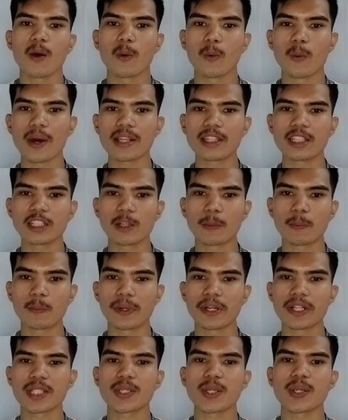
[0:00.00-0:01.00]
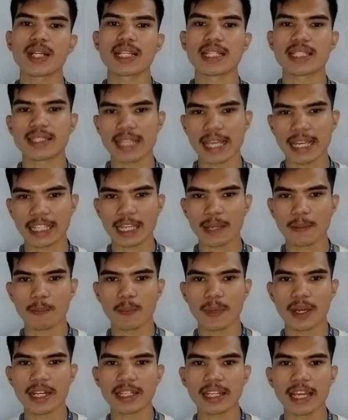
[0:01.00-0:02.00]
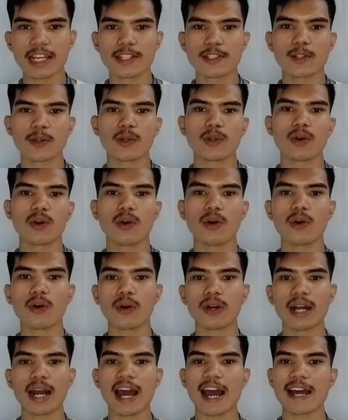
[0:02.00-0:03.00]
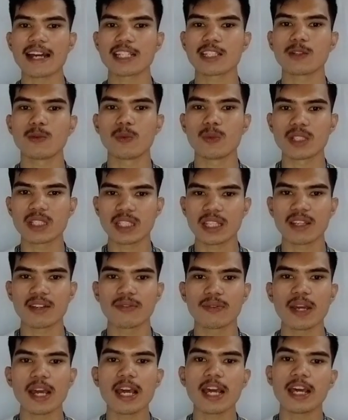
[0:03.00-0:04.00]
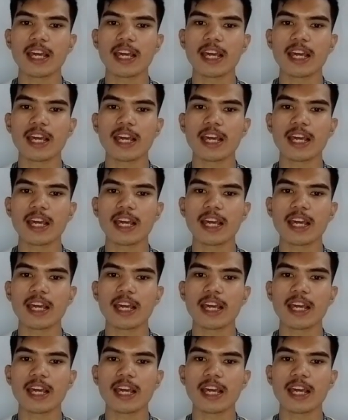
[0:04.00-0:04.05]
whether the person is taking medication or has received